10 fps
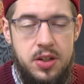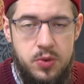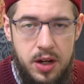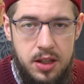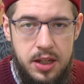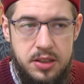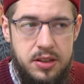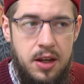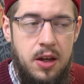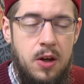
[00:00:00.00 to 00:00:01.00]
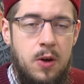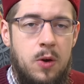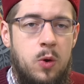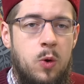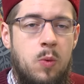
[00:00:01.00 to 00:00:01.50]
Israelis
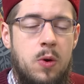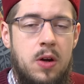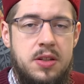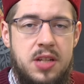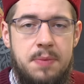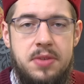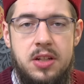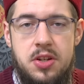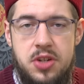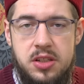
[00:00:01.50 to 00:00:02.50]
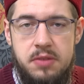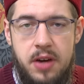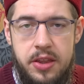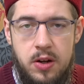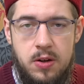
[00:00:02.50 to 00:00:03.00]
who were attempting to
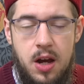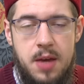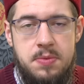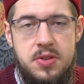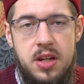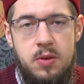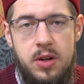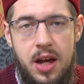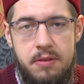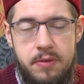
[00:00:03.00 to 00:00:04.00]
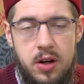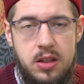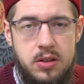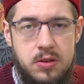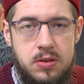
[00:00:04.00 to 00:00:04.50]
justify their crimes, then it would have very
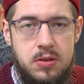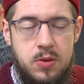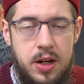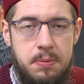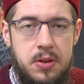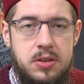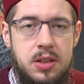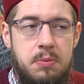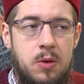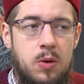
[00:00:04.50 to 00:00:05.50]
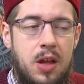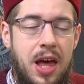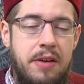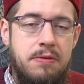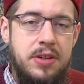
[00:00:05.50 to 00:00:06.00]
little credibility. But
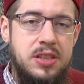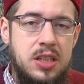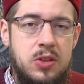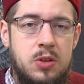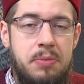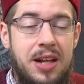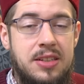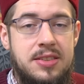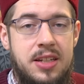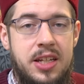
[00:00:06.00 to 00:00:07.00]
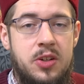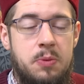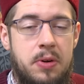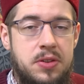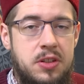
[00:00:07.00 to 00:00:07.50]
every single Palestinian or
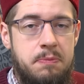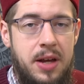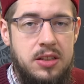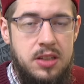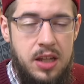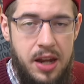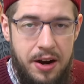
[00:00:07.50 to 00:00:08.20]
person of Palestinian